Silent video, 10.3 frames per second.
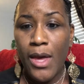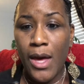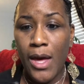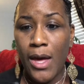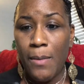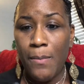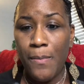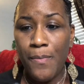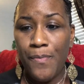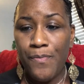
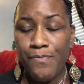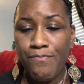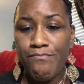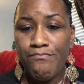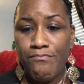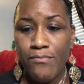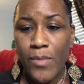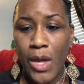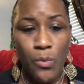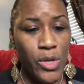
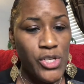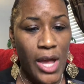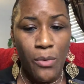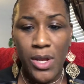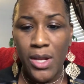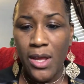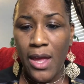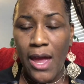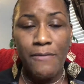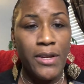In which I would
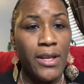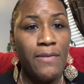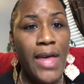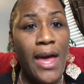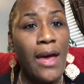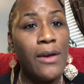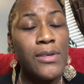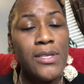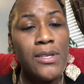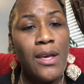have to leave the
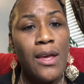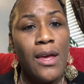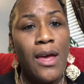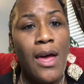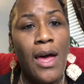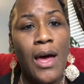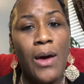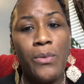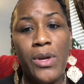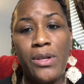house.
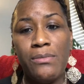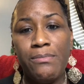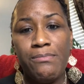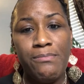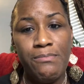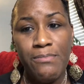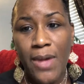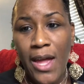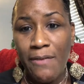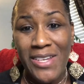I would
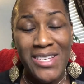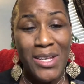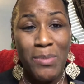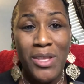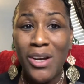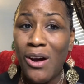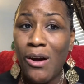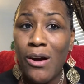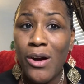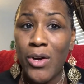have to sleep in the
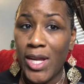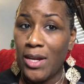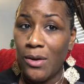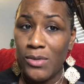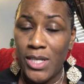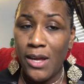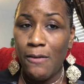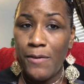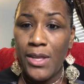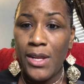car or get a
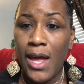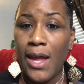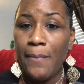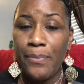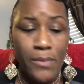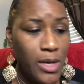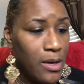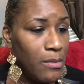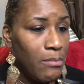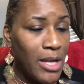hotel for the night.
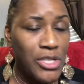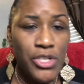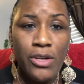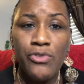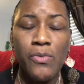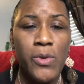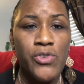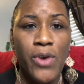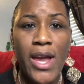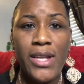My children were
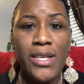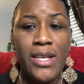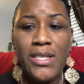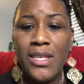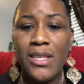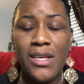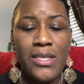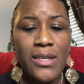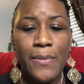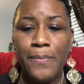dragged into
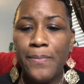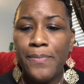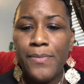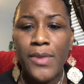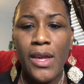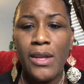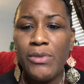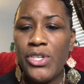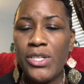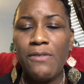this, and it
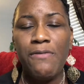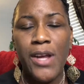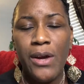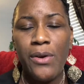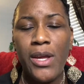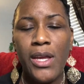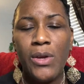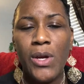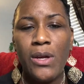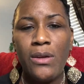was just a
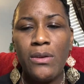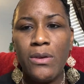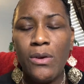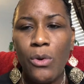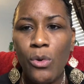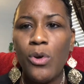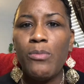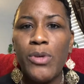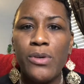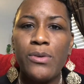very
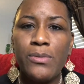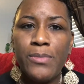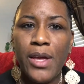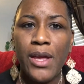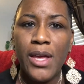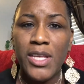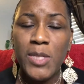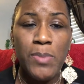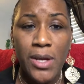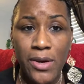horrible
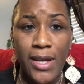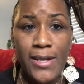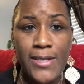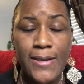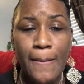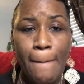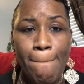experience.